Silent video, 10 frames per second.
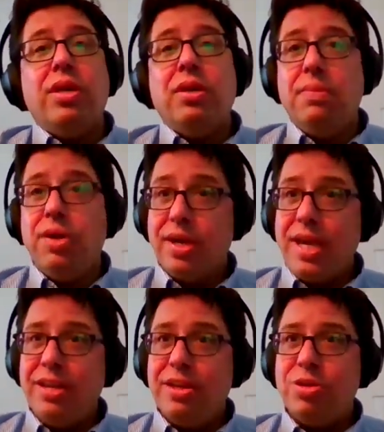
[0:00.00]
How do we
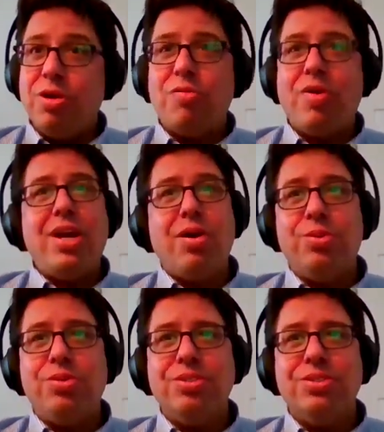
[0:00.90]
communicate it to our
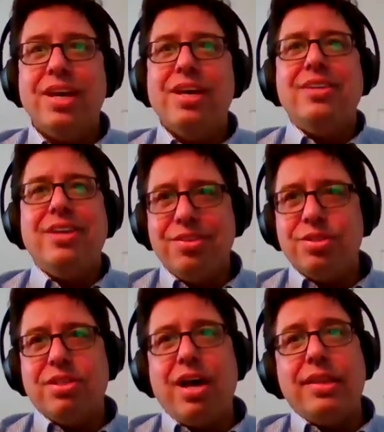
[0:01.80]
rate holders?
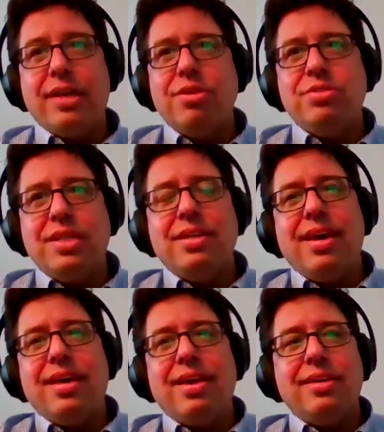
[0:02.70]
There's a lot that
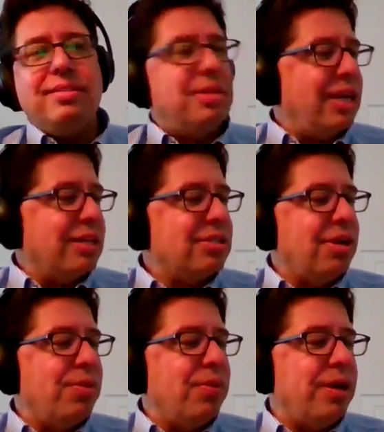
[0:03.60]
goes into that
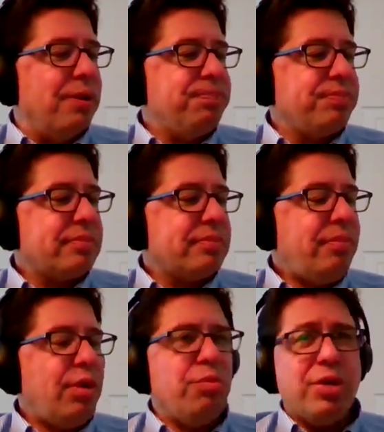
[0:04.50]
thing. So
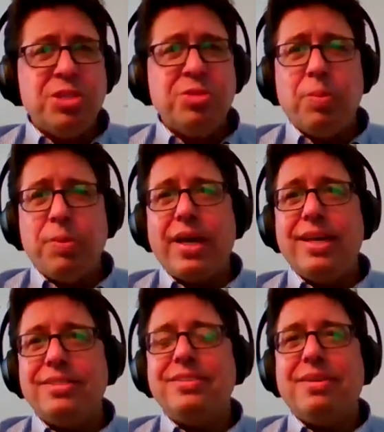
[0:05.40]

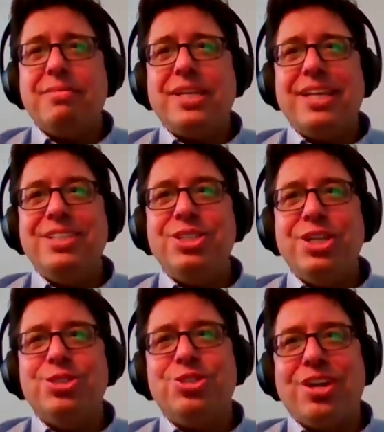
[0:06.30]
reasonable plans is something
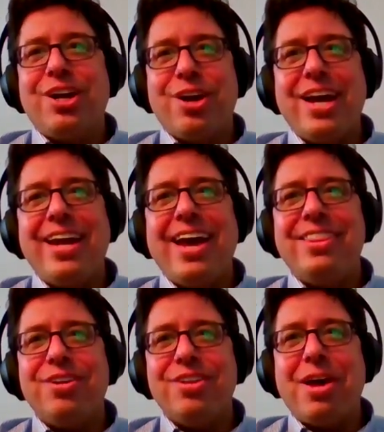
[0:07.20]
engineers are not
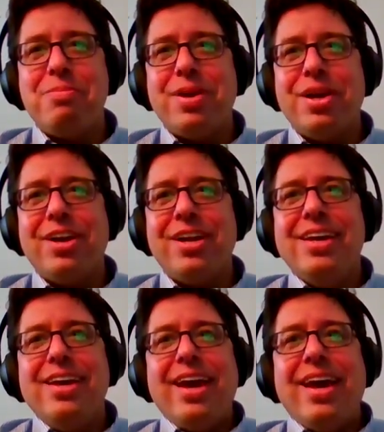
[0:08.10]
great at. They're a lot
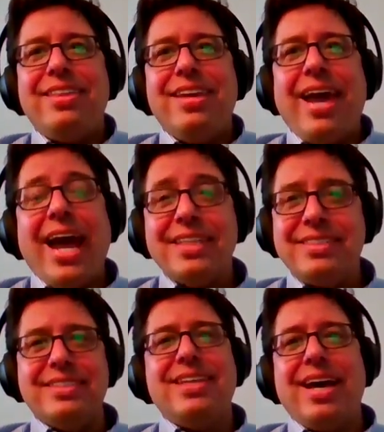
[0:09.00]
better at
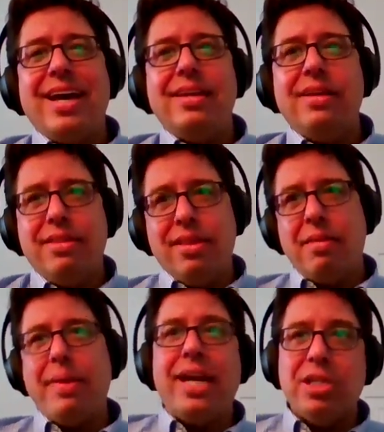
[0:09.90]
the asset side
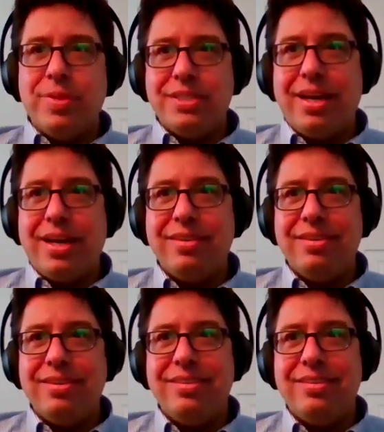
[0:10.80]
than the management
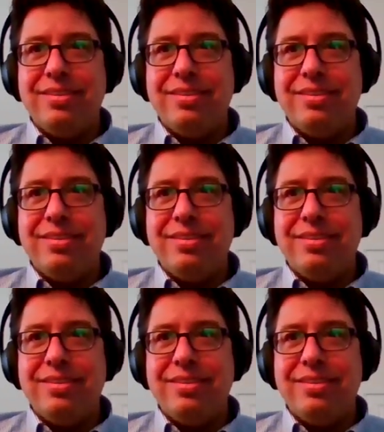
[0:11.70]
side.